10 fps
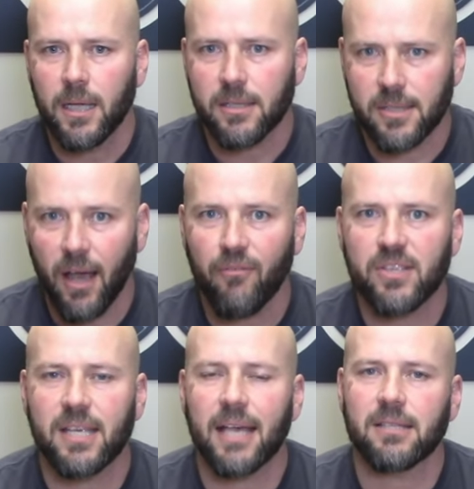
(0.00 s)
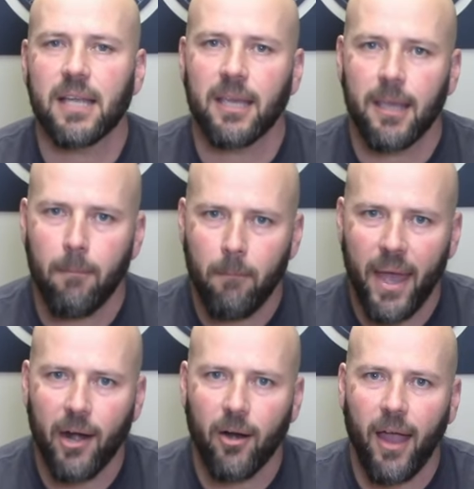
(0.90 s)
self-assess and get
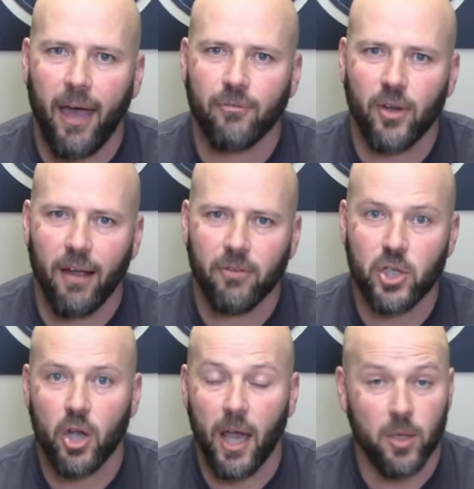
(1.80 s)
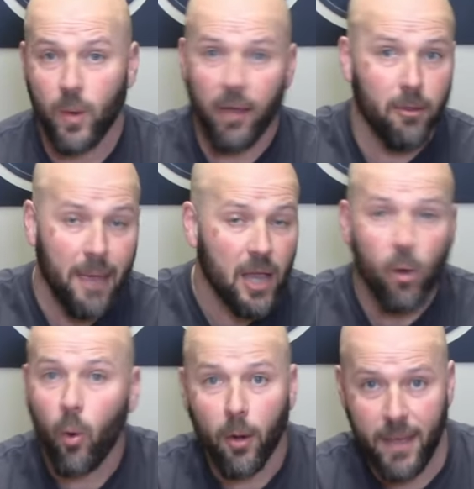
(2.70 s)
better after every shot you either
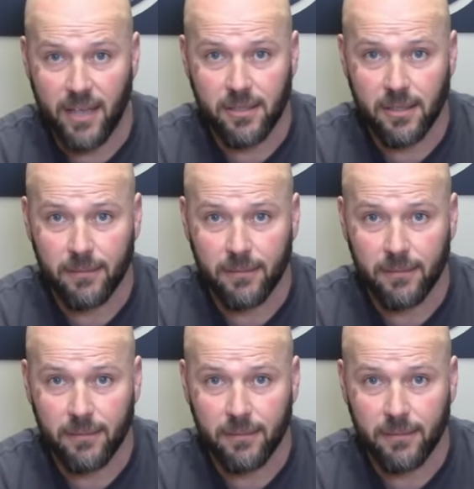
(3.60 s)
make or miss.